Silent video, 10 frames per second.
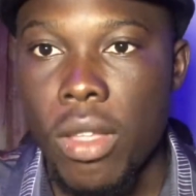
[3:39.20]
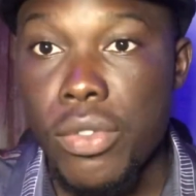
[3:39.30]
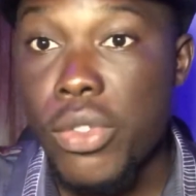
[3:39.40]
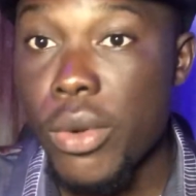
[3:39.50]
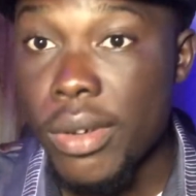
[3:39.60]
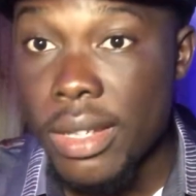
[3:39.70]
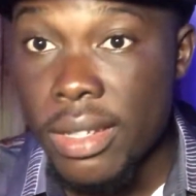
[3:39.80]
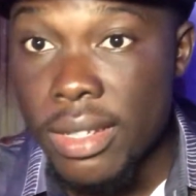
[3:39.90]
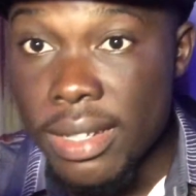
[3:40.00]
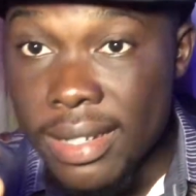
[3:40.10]
So
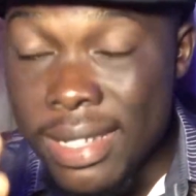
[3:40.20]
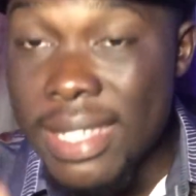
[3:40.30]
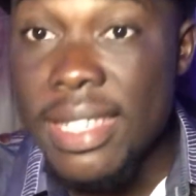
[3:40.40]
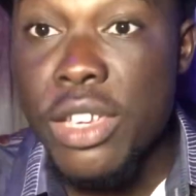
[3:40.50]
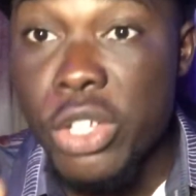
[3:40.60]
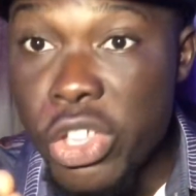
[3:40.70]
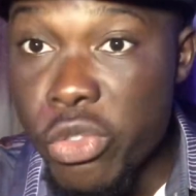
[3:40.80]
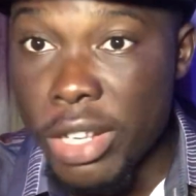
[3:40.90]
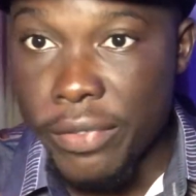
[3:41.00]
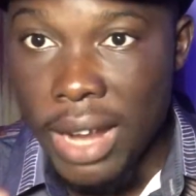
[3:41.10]
this is a huge
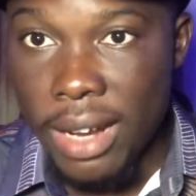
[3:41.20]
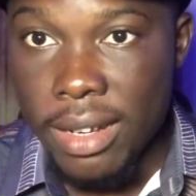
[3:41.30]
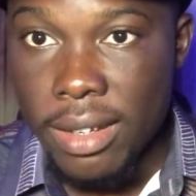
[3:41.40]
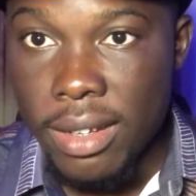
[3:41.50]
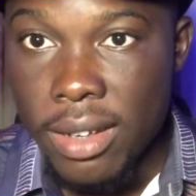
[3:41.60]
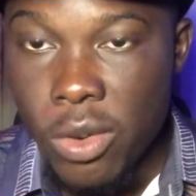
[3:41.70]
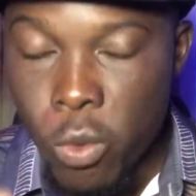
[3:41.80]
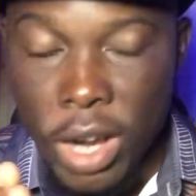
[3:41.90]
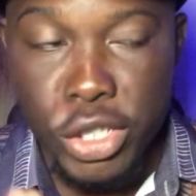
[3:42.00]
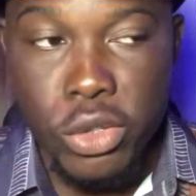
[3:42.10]
red flag.
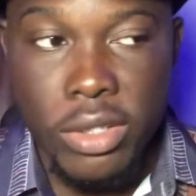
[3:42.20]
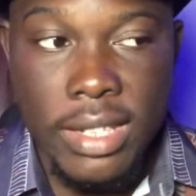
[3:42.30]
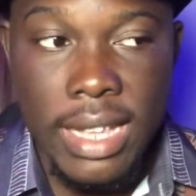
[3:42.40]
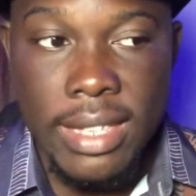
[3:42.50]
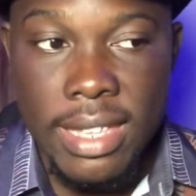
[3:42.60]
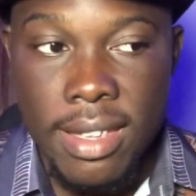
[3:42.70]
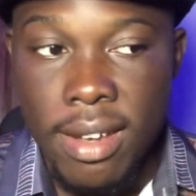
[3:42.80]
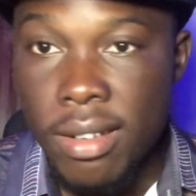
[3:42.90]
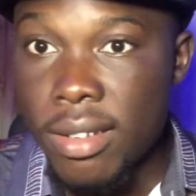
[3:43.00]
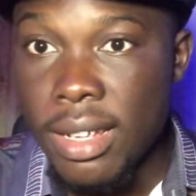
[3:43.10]
Once you notice that a
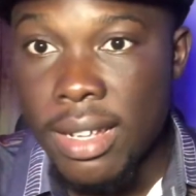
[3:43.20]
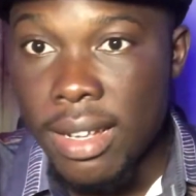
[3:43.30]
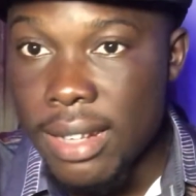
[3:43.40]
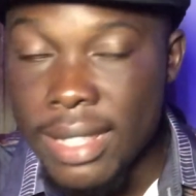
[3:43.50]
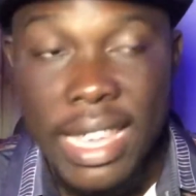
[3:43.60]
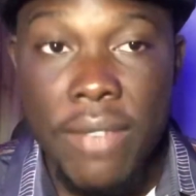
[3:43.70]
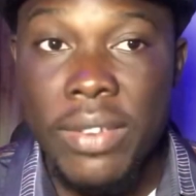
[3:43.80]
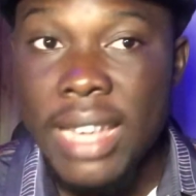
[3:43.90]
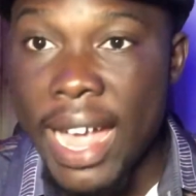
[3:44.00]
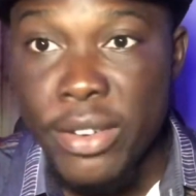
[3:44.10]
girl that
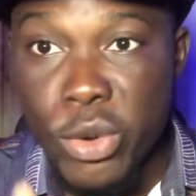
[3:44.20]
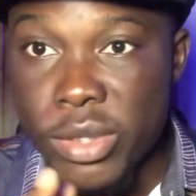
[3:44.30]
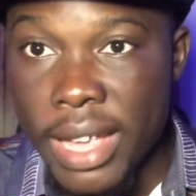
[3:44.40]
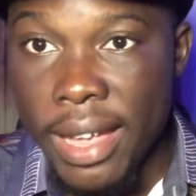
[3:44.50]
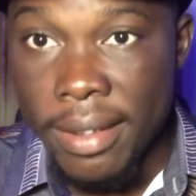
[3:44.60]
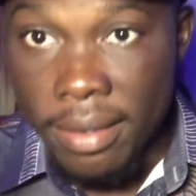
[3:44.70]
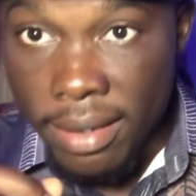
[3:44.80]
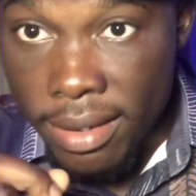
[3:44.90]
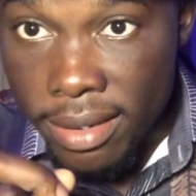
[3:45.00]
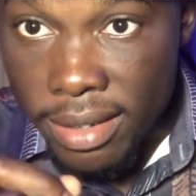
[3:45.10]
every guy knows her
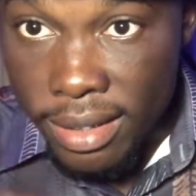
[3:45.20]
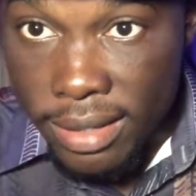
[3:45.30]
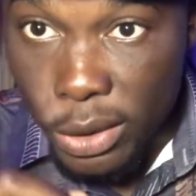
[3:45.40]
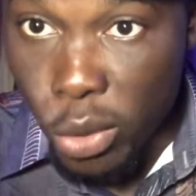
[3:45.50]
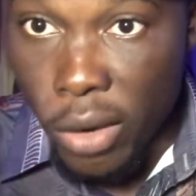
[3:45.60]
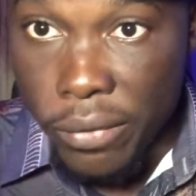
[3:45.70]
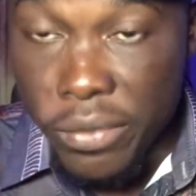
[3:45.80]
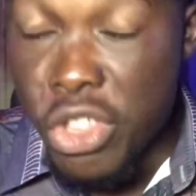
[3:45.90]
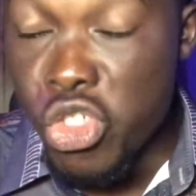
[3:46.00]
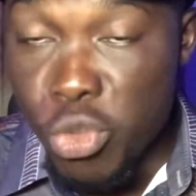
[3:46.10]
is a turn
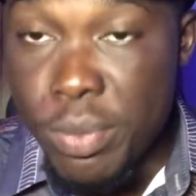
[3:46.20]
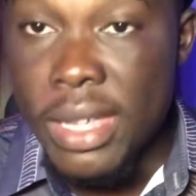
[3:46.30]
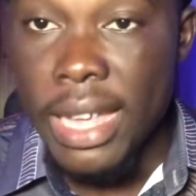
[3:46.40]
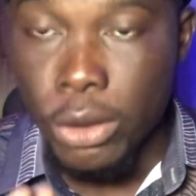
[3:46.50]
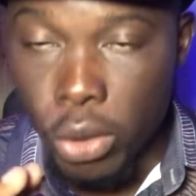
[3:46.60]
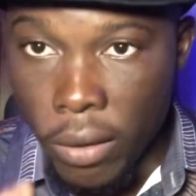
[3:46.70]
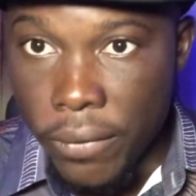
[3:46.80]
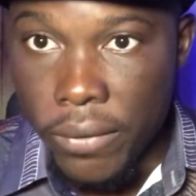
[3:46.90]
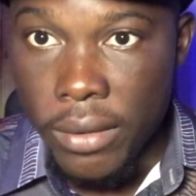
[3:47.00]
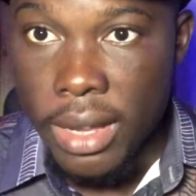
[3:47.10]
off, it should be a turn
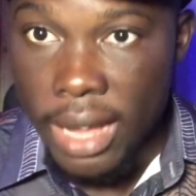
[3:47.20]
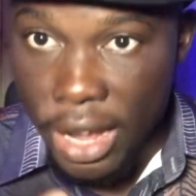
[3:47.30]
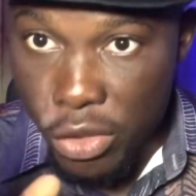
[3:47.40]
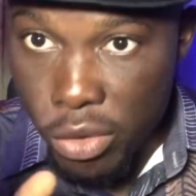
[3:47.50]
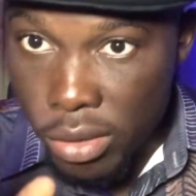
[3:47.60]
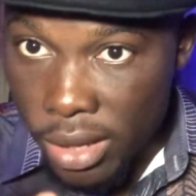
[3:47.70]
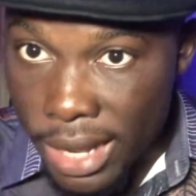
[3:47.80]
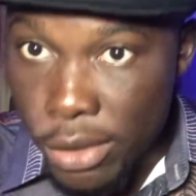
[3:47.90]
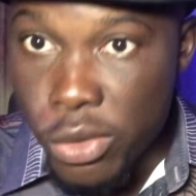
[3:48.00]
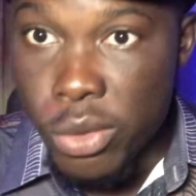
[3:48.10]
off. And you should
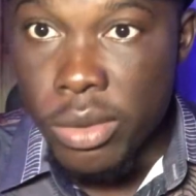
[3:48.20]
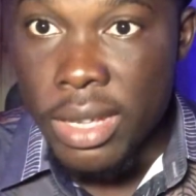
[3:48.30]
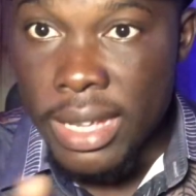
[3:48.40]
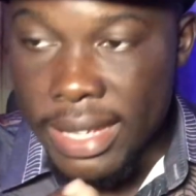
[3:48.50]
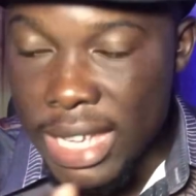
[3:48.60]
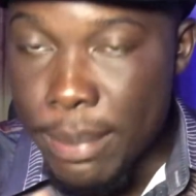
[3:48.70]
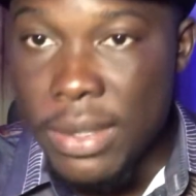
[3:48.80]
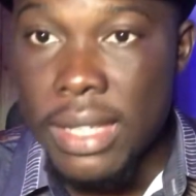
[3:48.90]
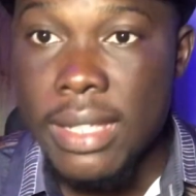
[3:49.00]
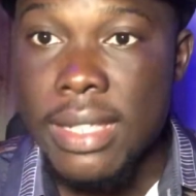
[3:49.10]
learn to keep
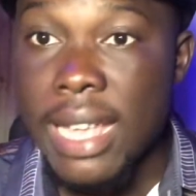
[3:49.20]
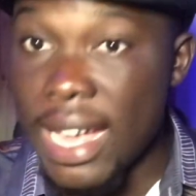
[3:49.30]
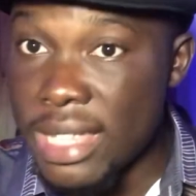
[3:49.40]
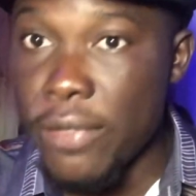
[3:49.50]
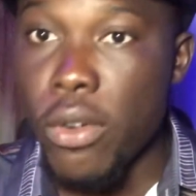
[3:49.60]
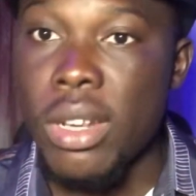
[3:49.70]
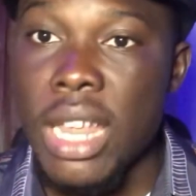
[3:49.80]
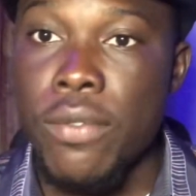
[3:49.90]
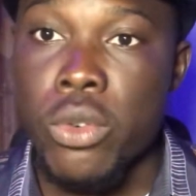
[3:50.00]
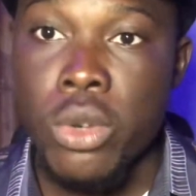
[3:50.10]
things at a fun
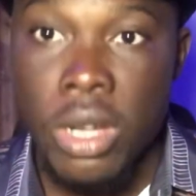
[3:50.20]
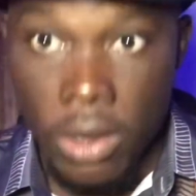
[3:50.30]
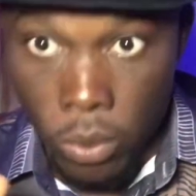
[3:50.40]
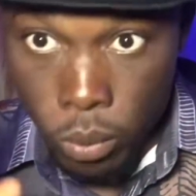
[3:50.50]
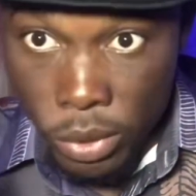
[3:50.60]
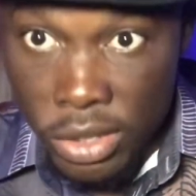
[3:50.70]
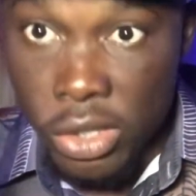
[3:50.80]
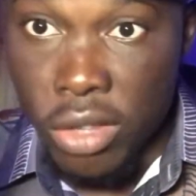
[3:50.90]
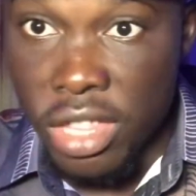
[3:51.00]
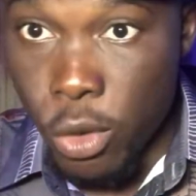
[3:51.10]
level with
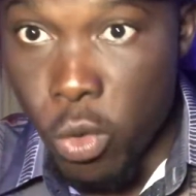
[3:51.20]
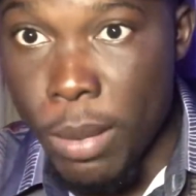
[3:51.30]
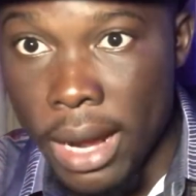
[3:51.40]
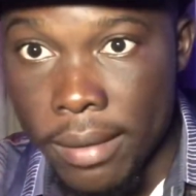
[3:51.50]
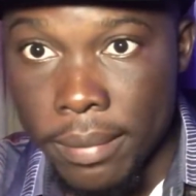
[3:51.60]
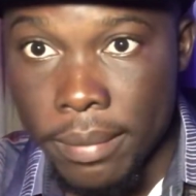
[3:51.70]
such a woman.